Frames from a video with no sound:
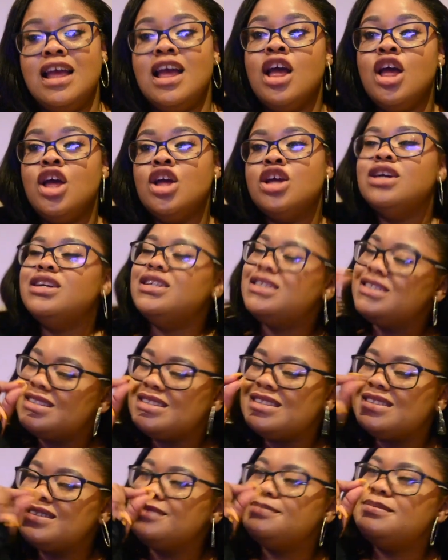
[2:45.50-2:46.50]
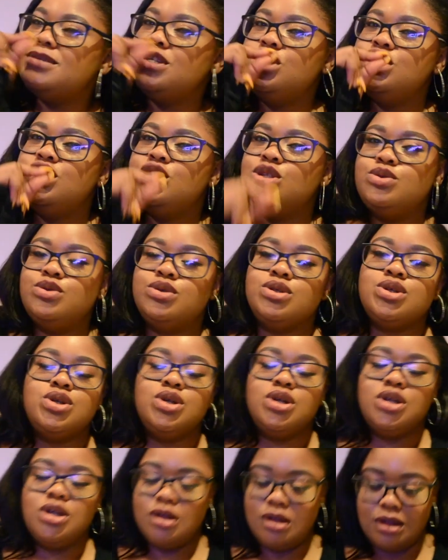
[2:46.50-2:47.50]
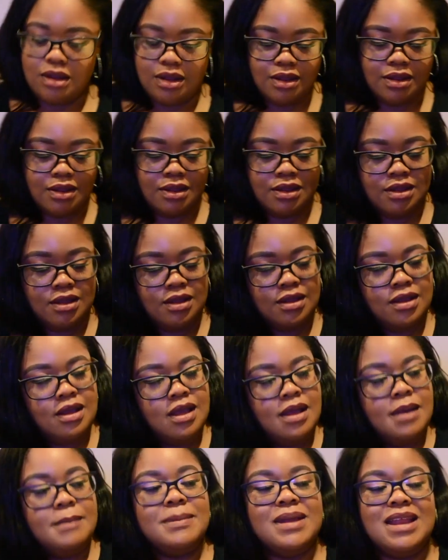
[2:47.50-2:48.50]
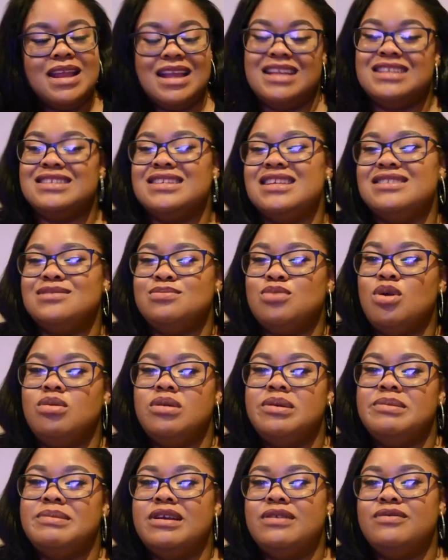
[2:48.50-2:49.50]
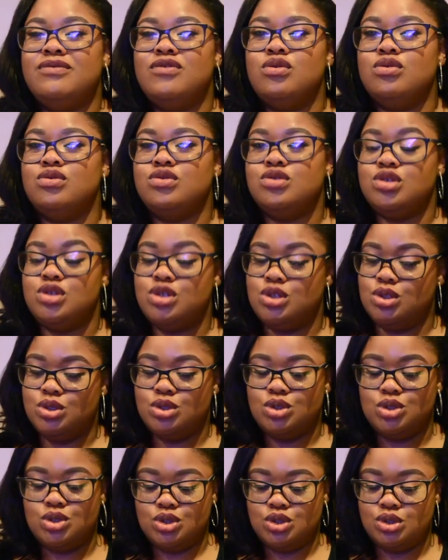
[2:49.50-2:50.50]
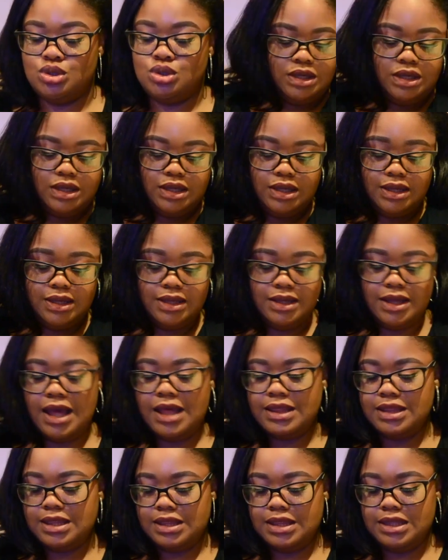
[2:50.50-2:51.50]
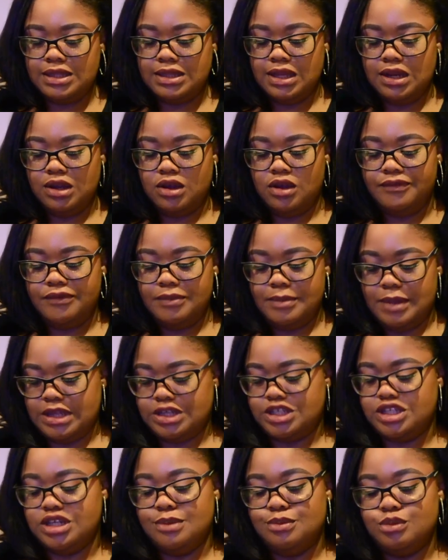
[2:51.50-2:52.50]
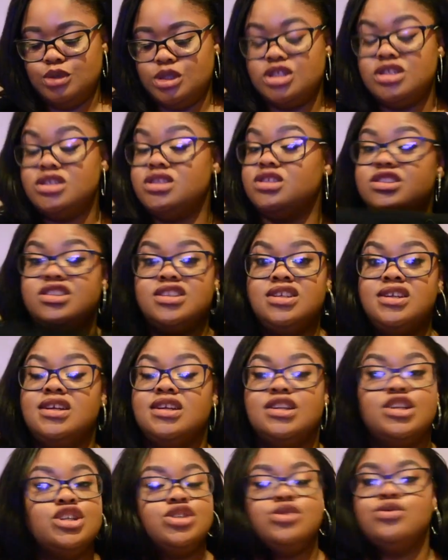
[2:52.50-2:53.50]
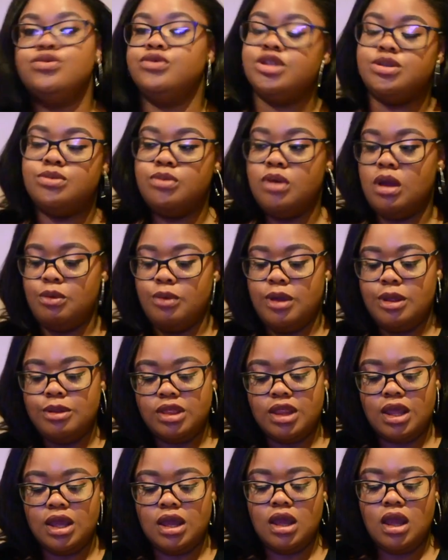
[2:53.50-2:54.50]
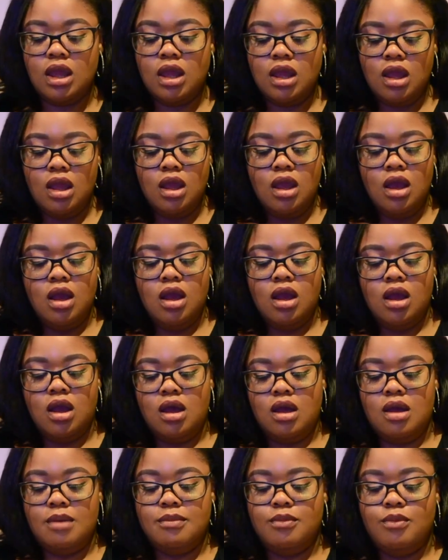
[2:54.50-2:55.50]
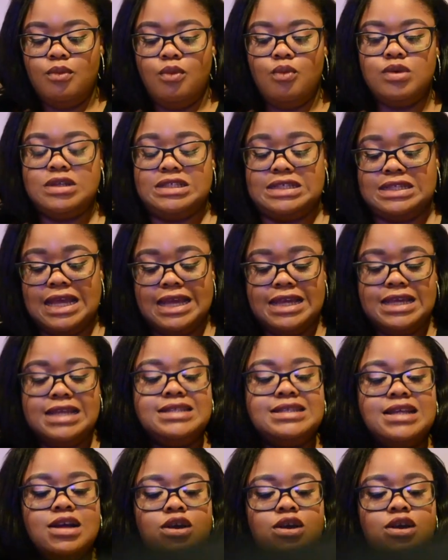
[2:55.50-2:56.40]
a smidge looser, but I guess that's probably my fault. The other thing that I got from H&M, which is the initial reason why I went there, was leggings. I